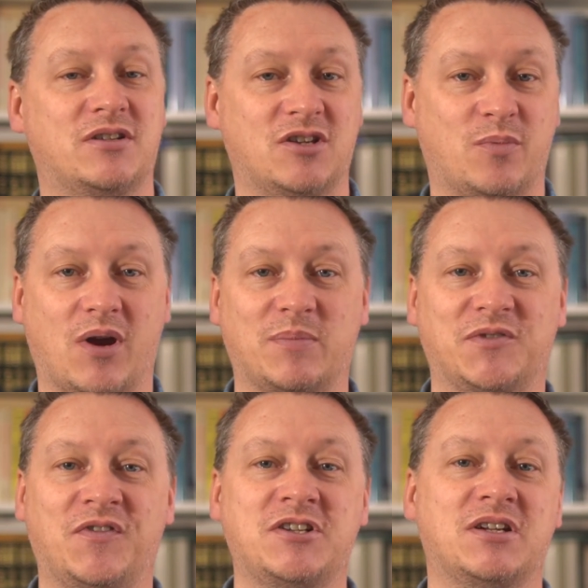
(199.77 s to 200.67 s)
to
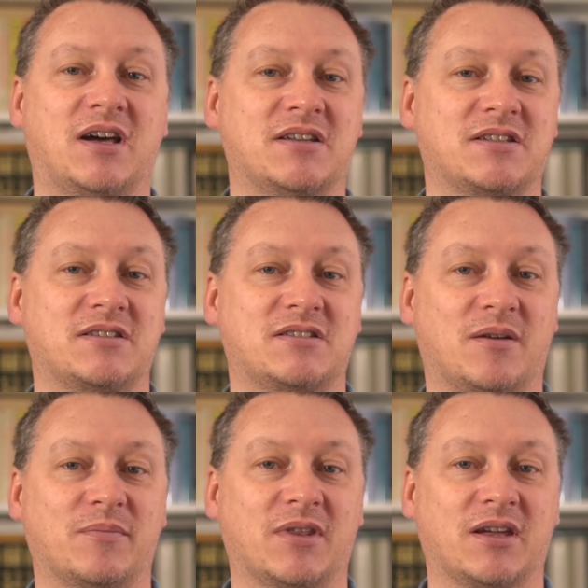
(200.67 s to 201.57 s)
perhaps visualizing
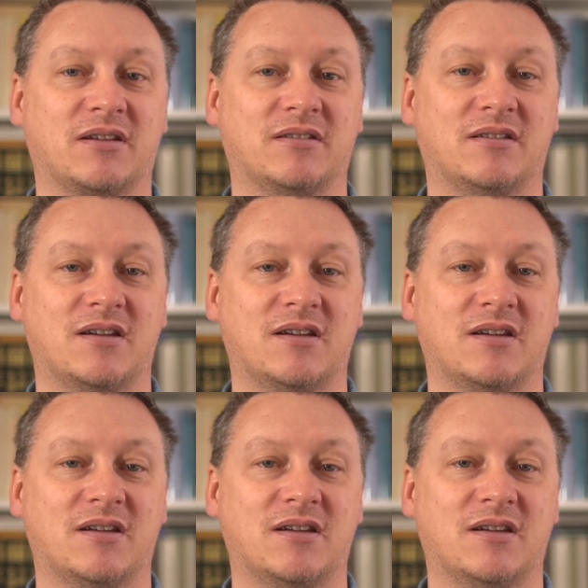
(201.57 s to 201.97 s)
something.